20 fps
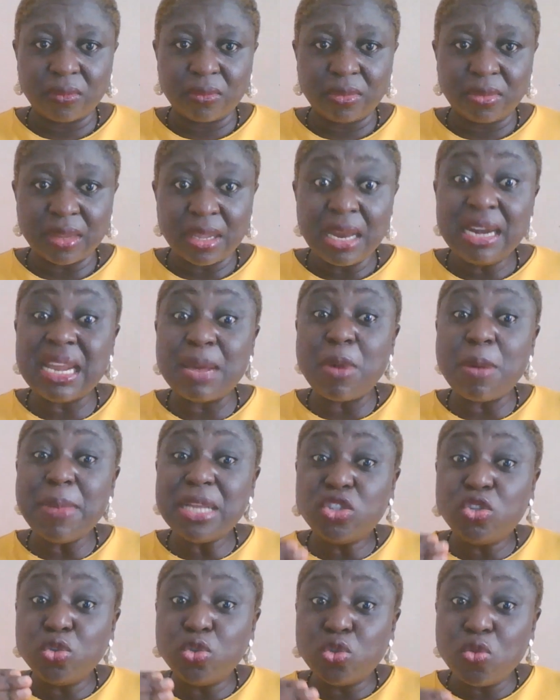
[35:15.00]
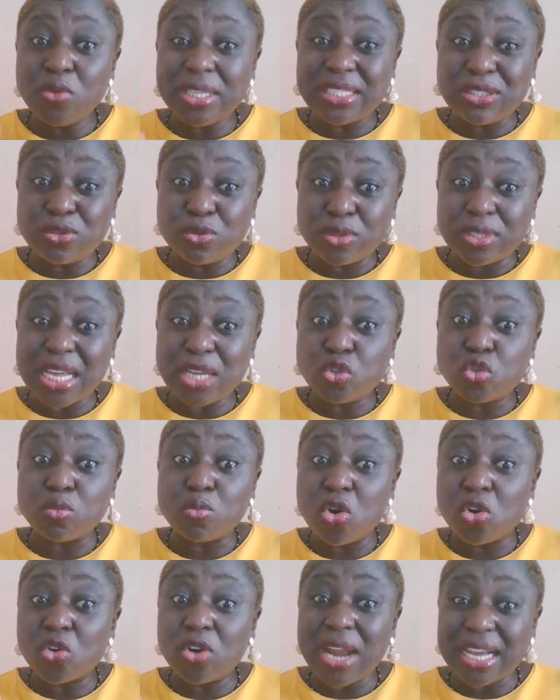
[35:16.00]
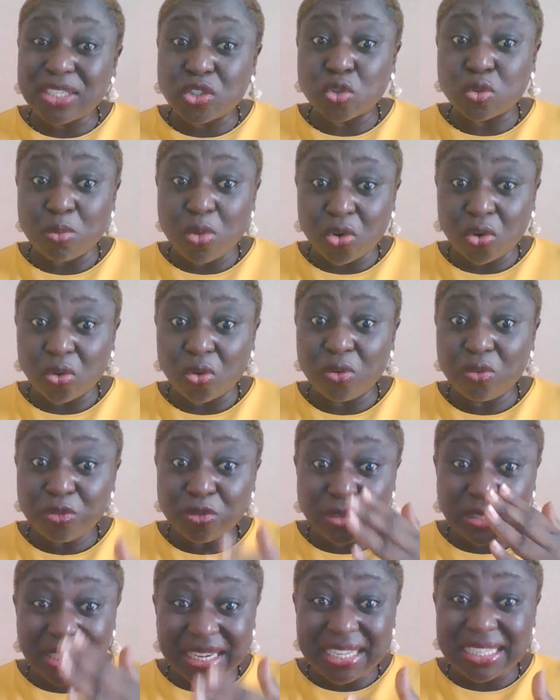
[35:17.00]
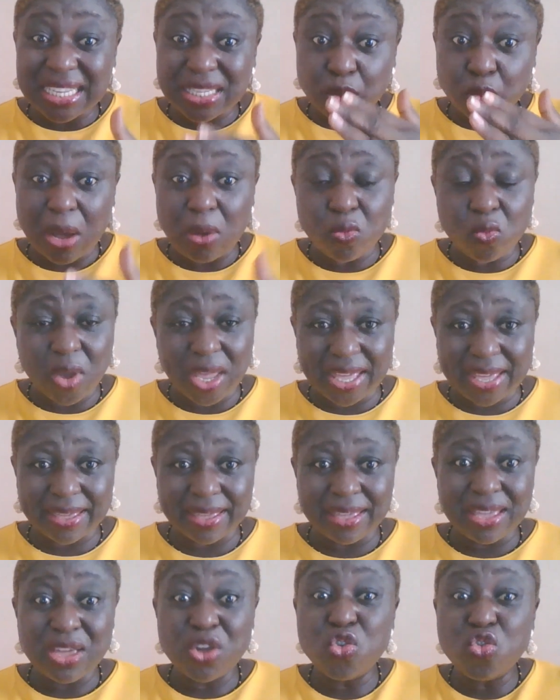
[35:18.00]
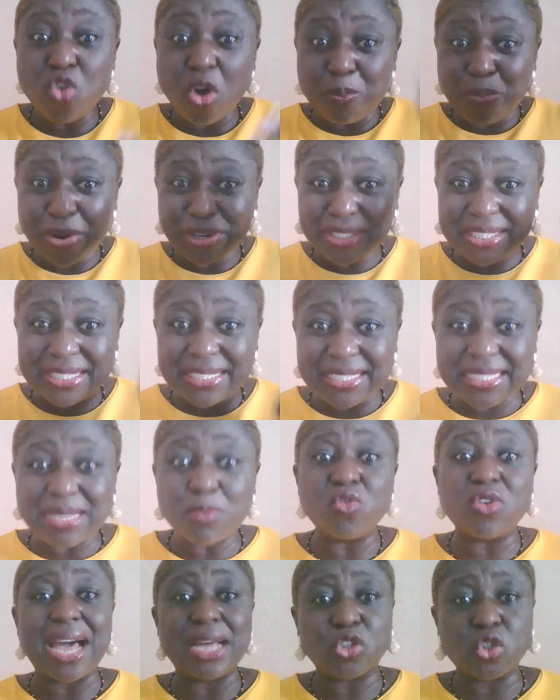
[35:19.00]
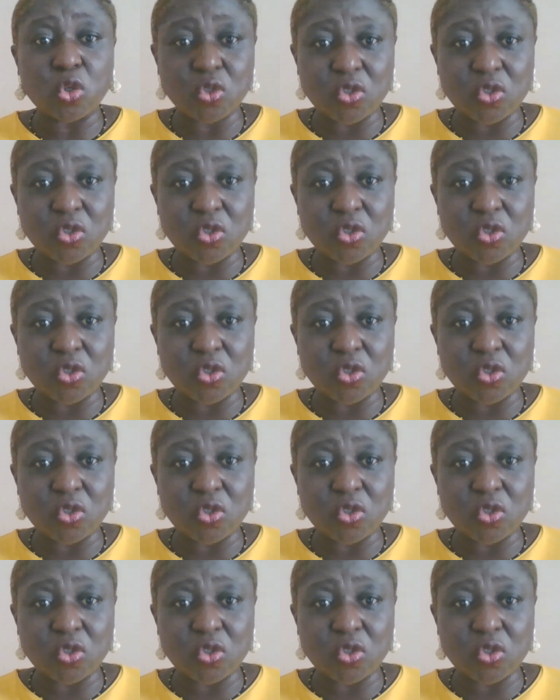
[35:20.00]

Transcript: The moment you do it today, tomorrow, next tomorrow, 3 days, 1 week, your body system will adjust.